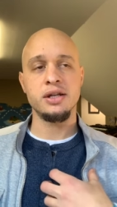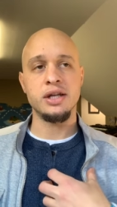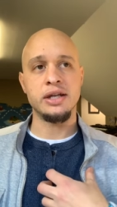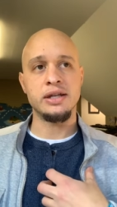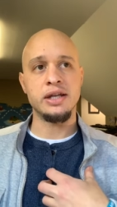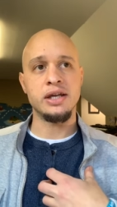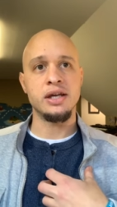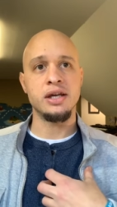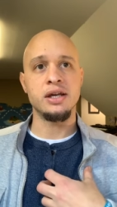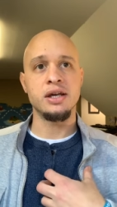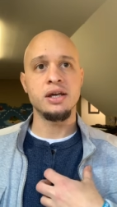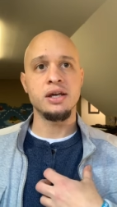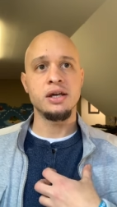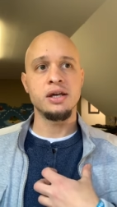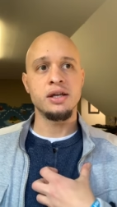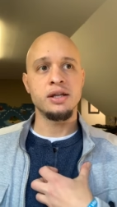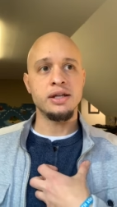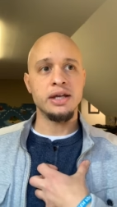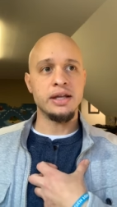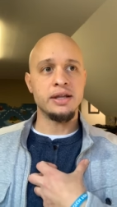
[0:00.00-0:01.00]

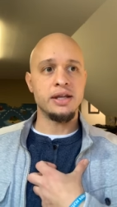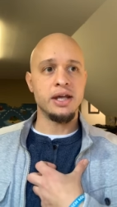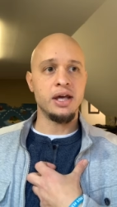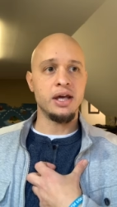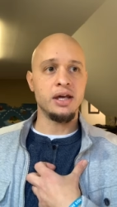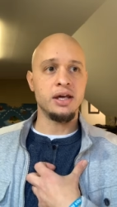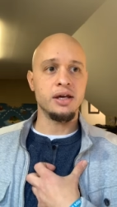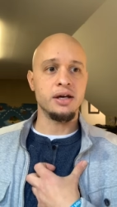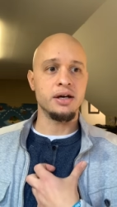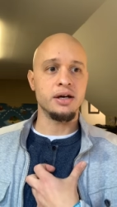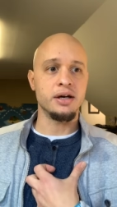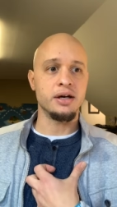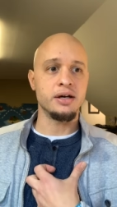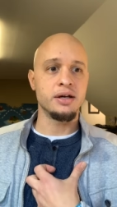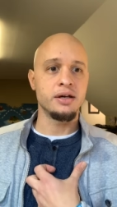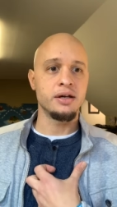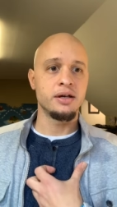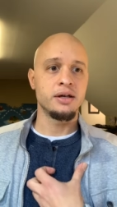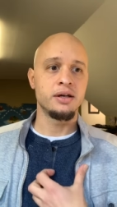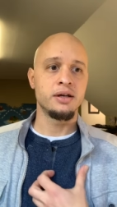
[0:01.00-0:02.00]

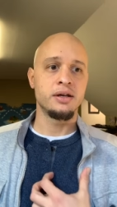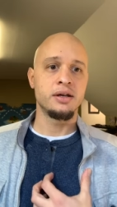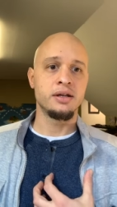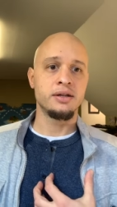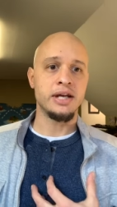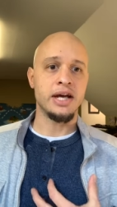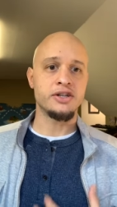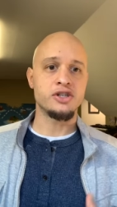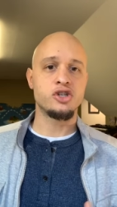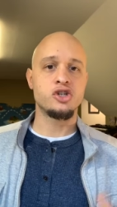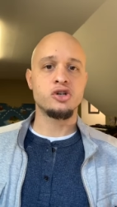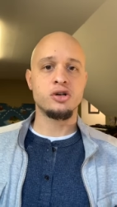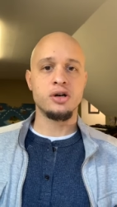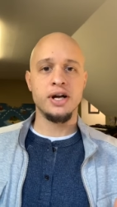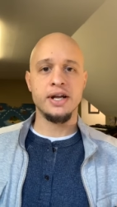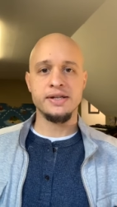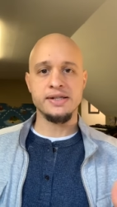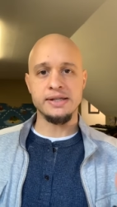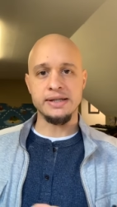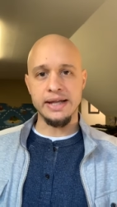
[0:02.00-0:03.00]
that's
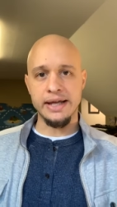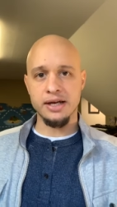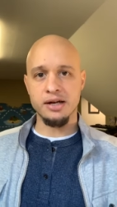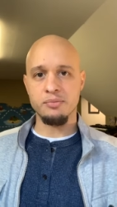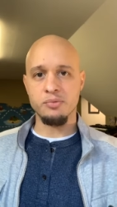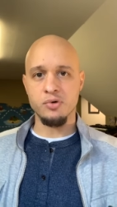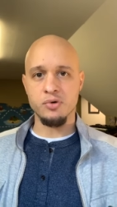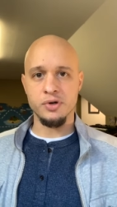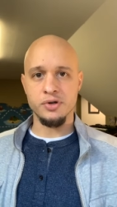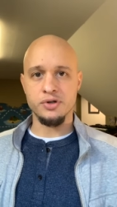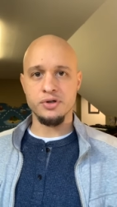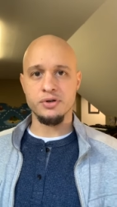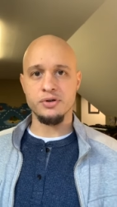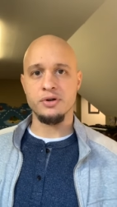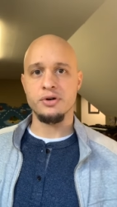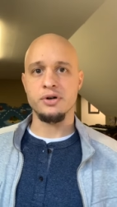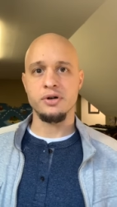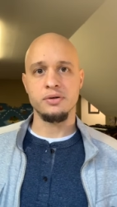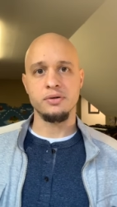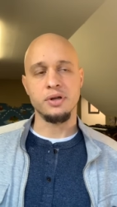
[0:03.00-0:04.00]
translatable into
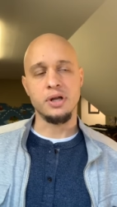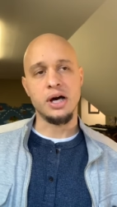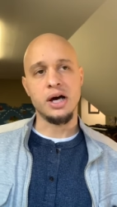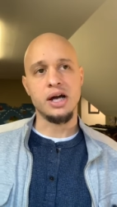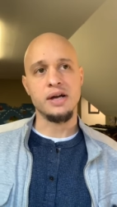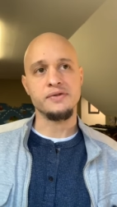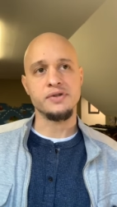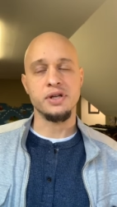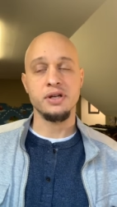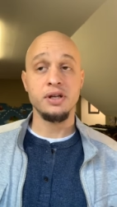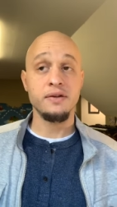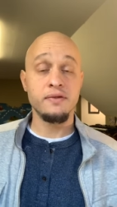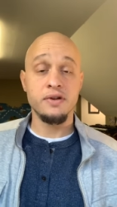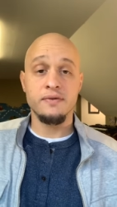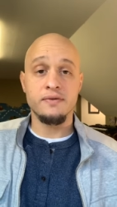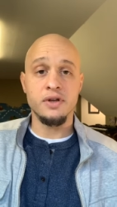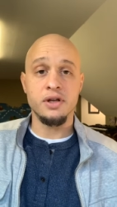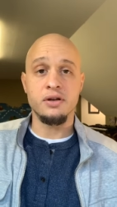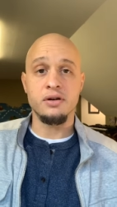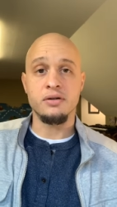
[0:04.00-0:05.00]
their own lives, and even
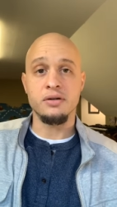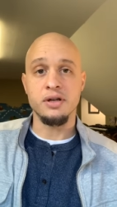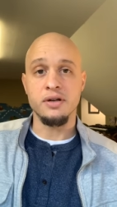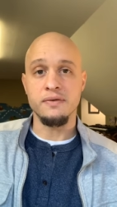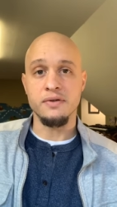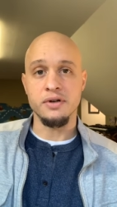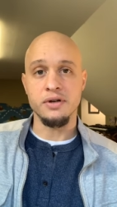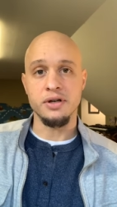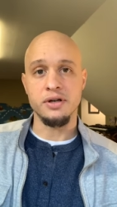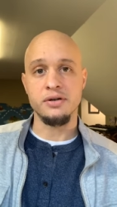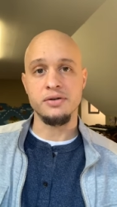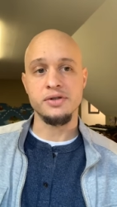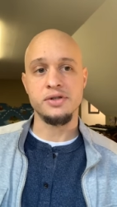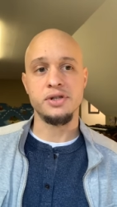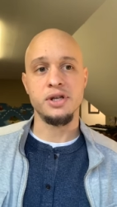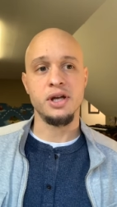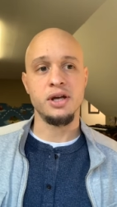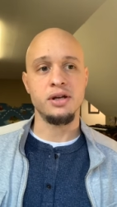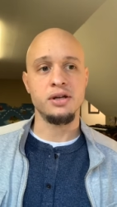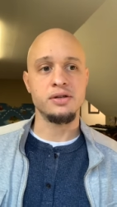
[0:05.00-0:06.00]
if they don't even
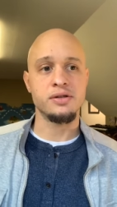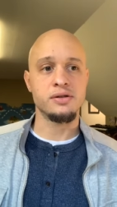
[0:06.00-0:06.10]
understand it.